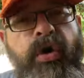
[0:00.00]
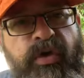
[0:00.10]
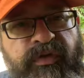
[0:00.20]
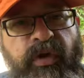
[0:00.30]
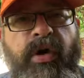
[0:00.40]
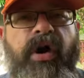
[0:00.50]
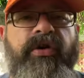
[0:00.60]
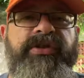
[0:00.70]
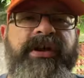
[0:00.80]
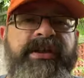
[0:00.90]

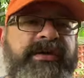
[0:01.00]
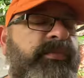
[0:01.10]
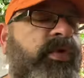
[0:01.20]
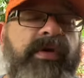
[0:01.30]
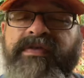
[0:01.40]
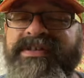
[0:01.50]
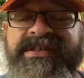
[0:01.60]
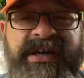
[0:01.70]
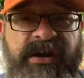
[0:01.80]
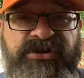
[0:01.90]
overall, the moral of this
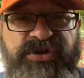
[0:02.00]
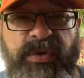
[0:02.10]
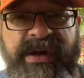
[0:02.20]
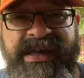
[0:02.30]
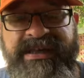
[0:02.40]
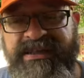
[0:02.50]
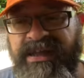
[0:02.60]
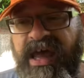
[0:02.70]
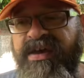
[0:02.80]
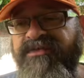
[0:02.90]
entire story is
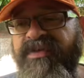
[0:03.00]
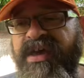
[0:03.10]
life